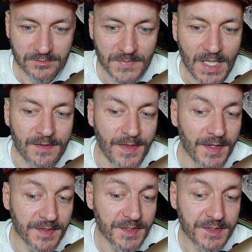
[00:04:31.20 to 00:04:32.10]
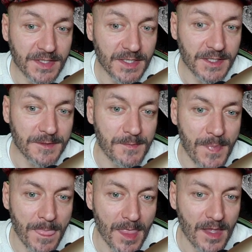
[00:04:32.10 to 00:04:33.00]
This is the
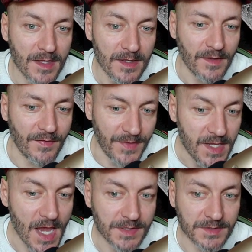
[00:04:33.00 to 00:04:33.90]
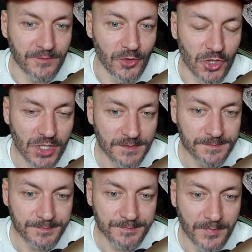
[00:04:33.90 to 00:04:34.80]
dehazed
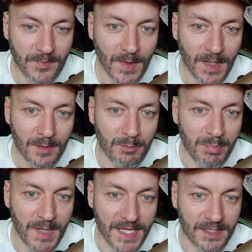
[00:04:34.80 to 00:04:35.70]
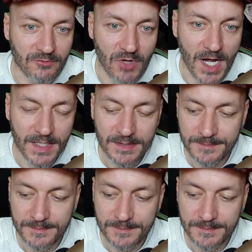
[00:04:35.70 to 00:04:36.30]
version, black and white.